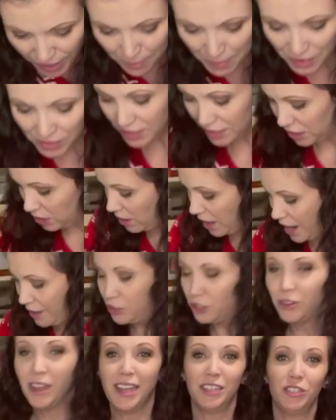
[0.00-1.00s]
about this craft,
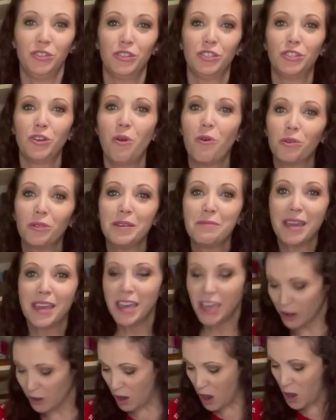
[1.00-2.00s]
you guys? You could totally make it
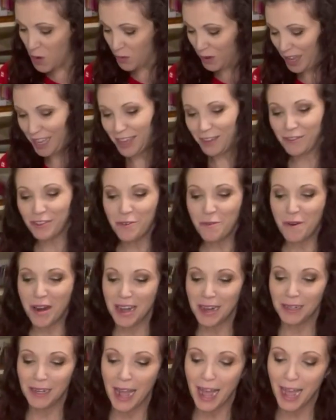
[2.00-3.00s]
your own. Like if you
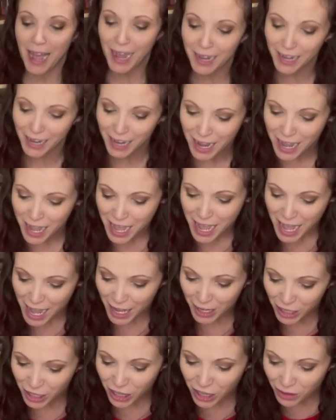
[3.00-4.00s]
wanted to add a
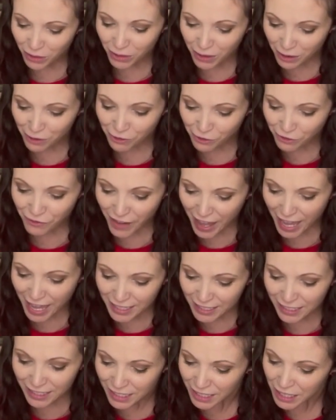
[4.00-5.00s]
cute little
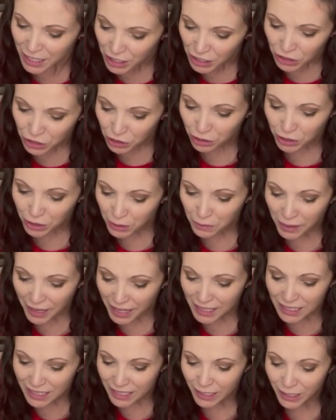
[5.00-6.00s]
face to your
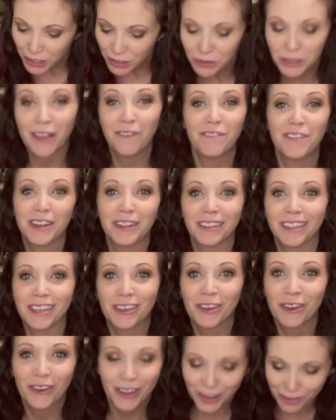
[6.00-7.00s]
reindeer, you definitely
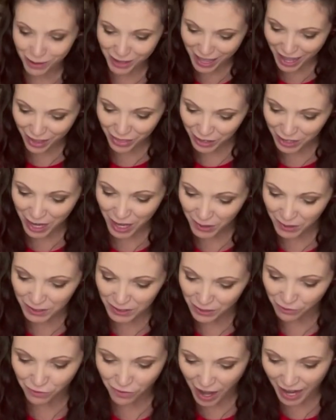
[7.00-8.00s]
could with other colors
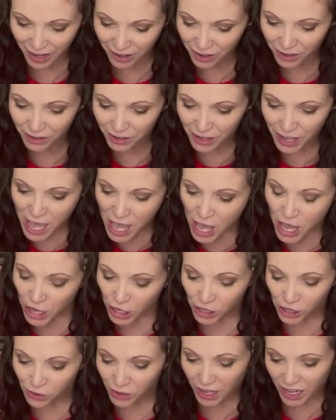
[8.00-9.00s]
of vinyl.
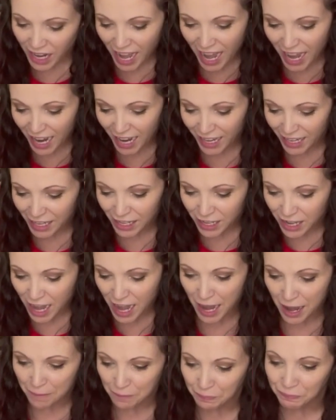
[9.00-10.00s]
You could add
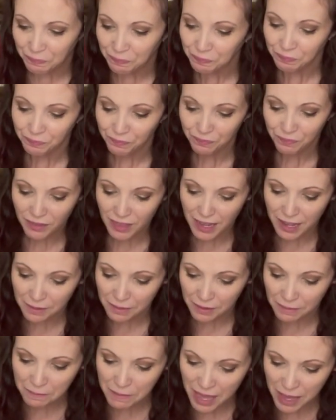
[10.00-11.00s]

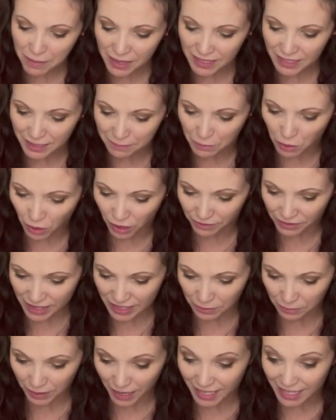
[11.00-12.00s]
maybe some more of
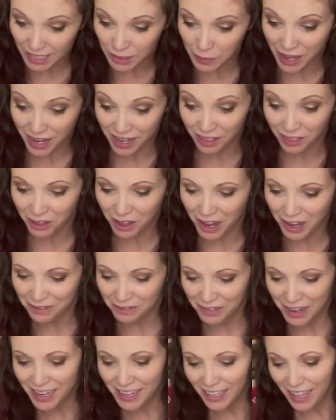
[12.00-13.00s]
these red, because we had a lot of
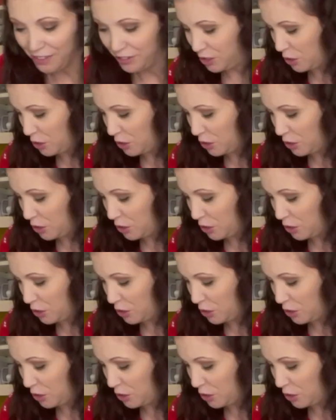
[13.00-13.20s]
red left